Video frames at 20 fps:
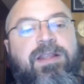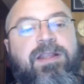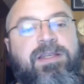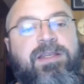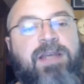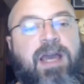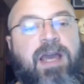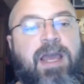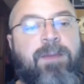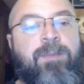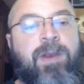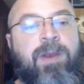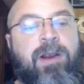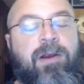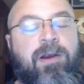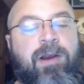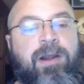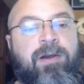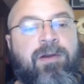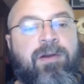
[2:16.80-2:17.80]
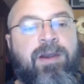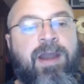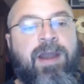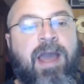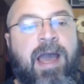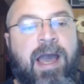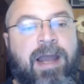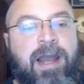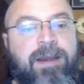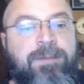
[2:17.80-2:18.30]
the time period or
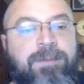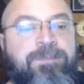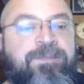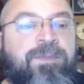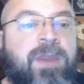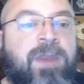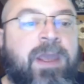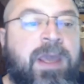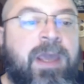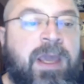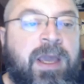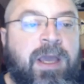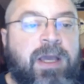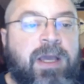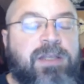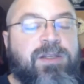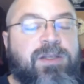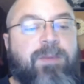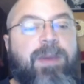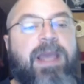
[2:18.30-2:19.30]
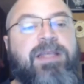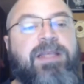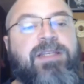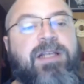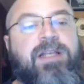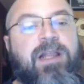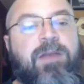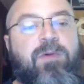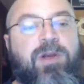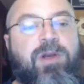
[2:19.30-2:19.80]
not. So
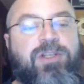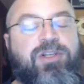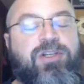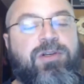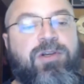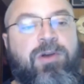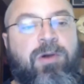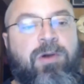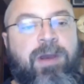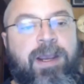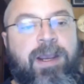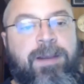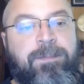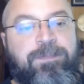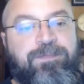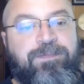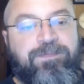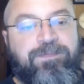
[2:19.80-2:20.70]
basically what you're doing